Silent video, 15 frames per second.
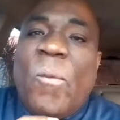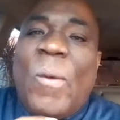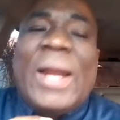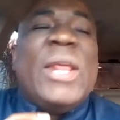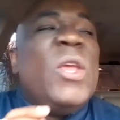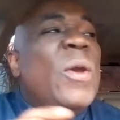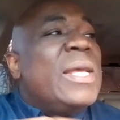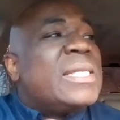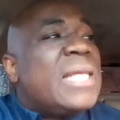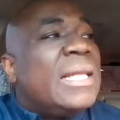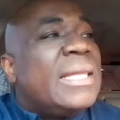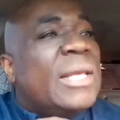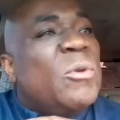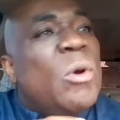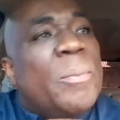What the US
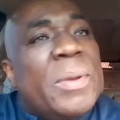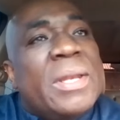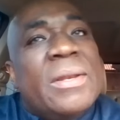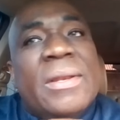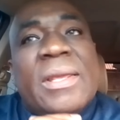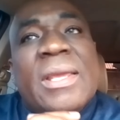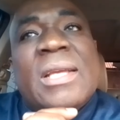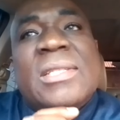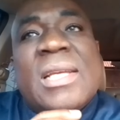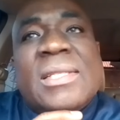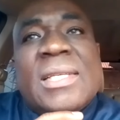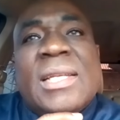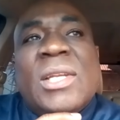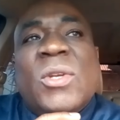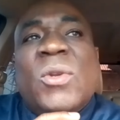anti-doping
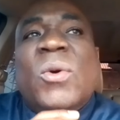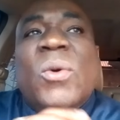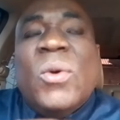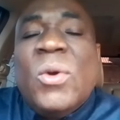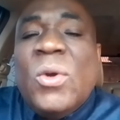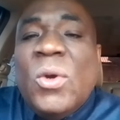agency did do?